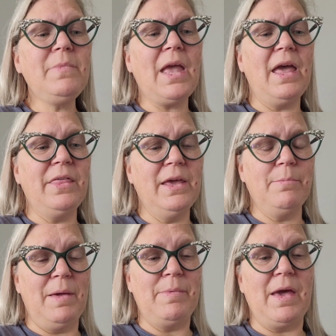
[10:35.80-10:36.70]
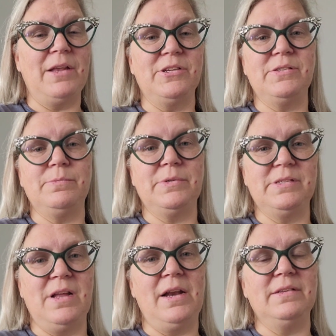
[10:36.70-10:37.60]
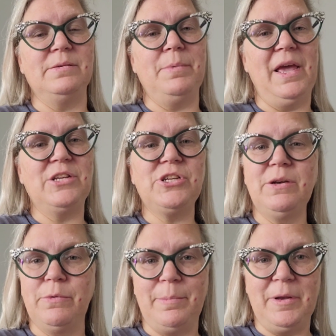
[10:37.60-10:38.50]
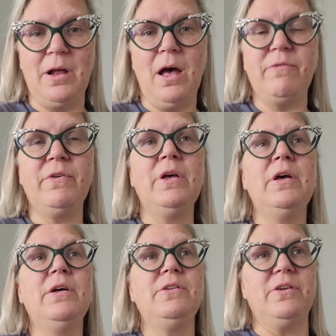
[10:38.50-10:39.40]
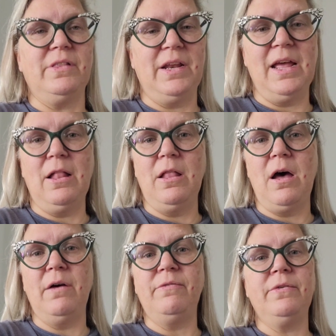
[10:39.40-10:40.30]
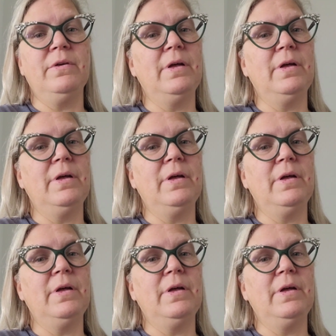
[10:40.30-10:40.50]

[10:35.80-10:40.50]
I think maybe I just was not as patient, ripped it off, took the nail off.